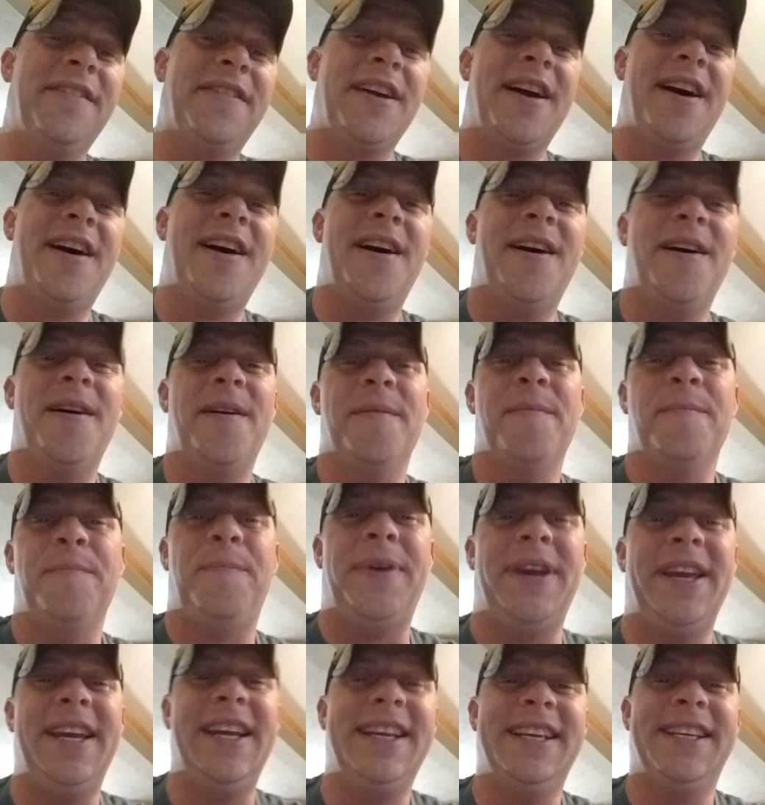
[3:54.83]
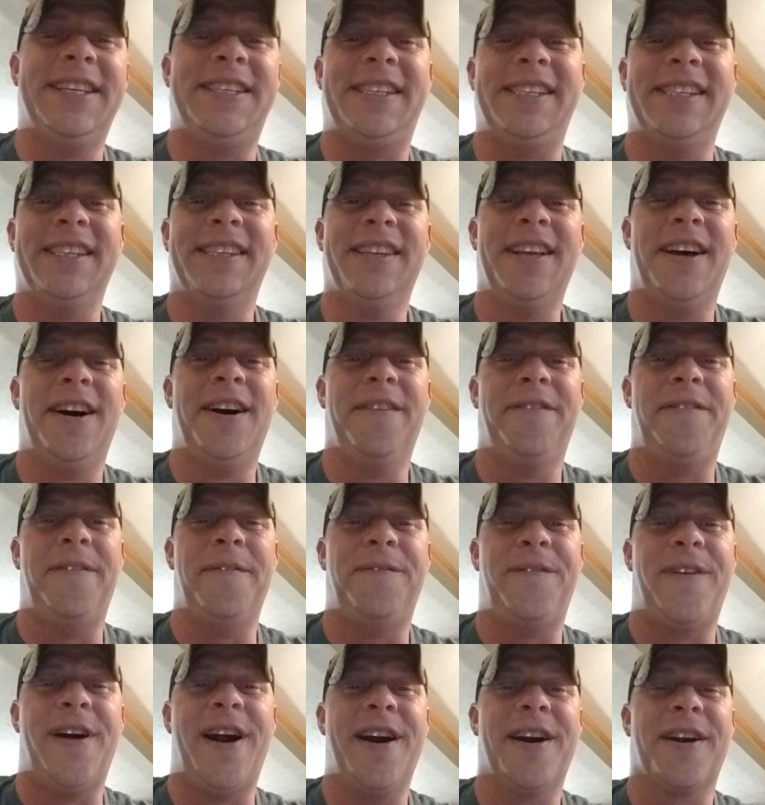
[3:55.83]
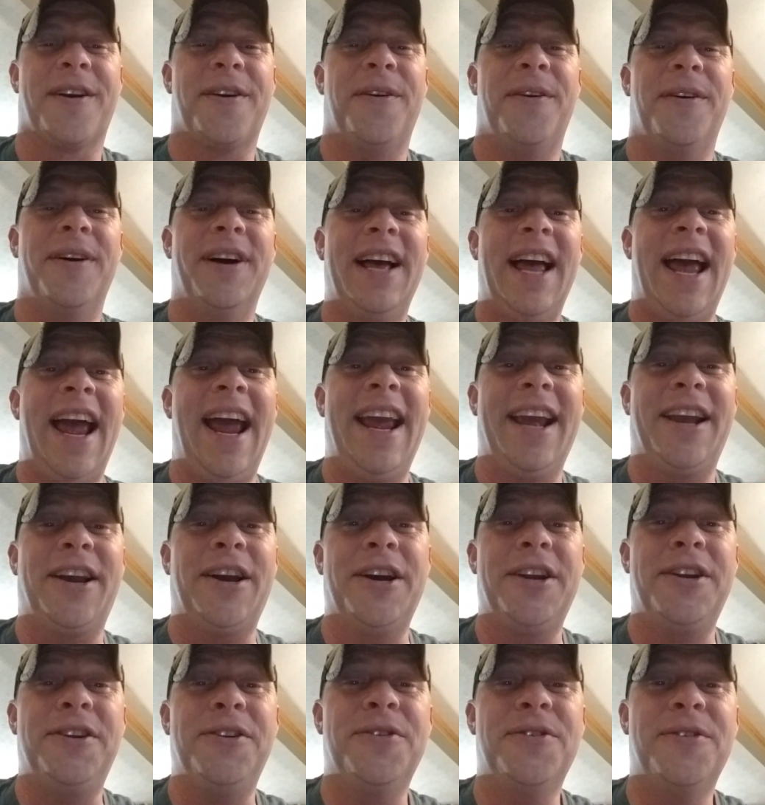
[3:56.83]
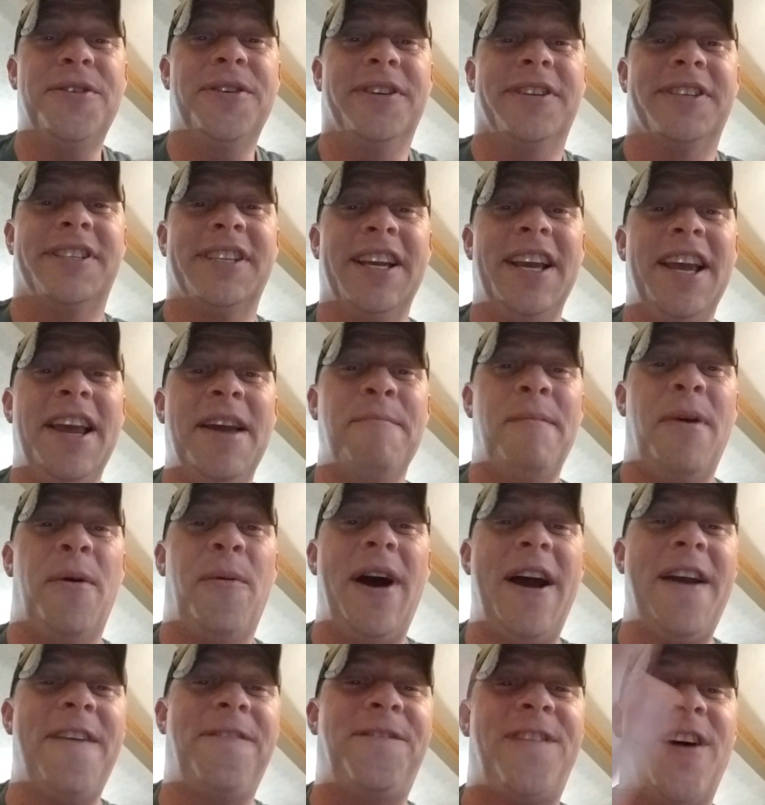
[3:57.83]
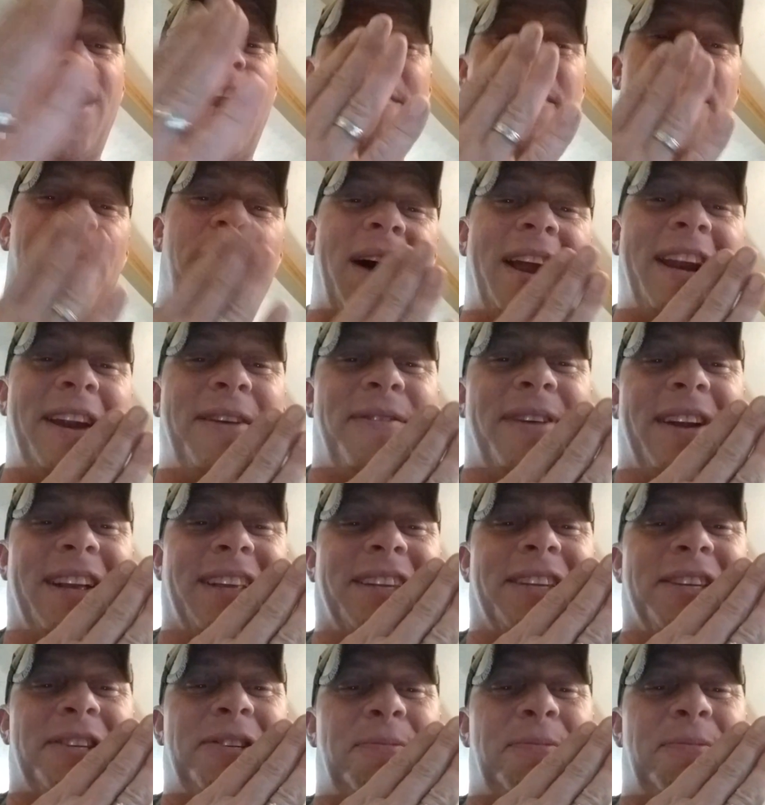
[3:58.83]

y'all and peace and love from Fargo. Hey, good news! My wife found my wedding ring this